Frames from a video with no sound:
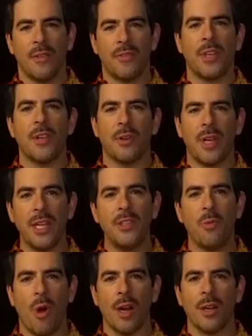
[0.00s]
that your kids
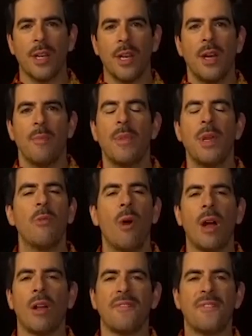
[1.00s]
want.
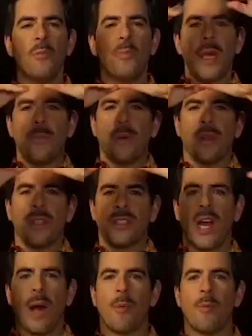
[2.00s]
Meanwhile, a few people at the
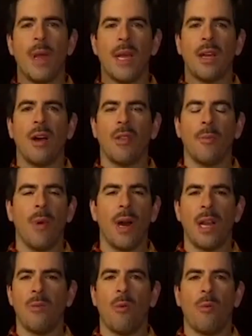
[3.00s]
top are making all the
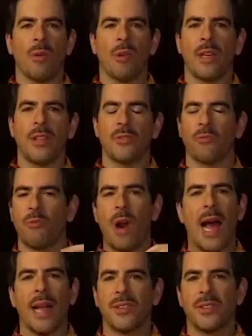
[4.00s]
money while we're like these
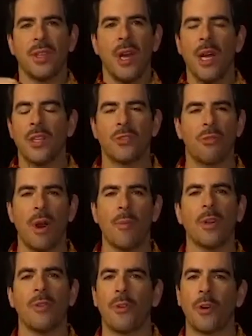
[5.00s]
rats
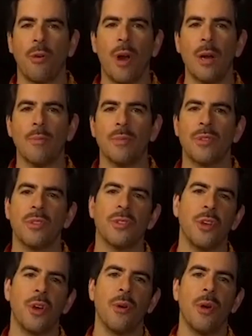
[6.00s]
scrambling for crumbs.
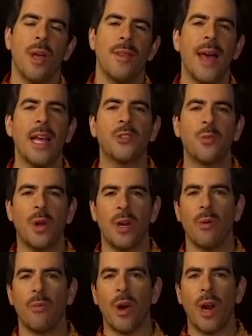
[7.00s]
So that's when
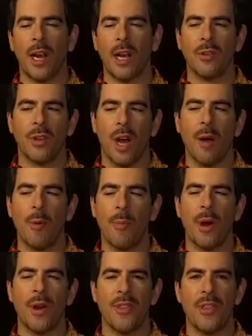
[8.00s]
I come
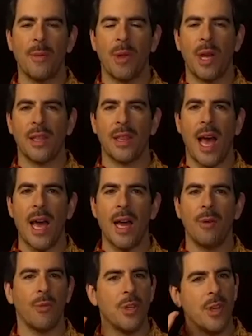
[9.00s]
upon a theme like that,
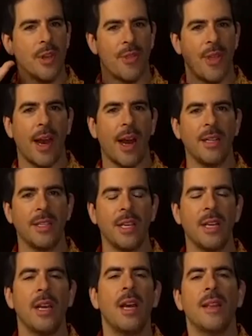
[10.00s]
when you get that
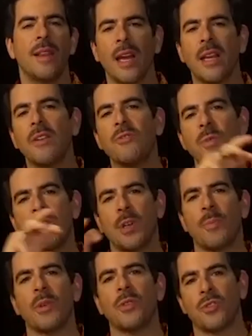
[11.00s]
idea, that gives me something to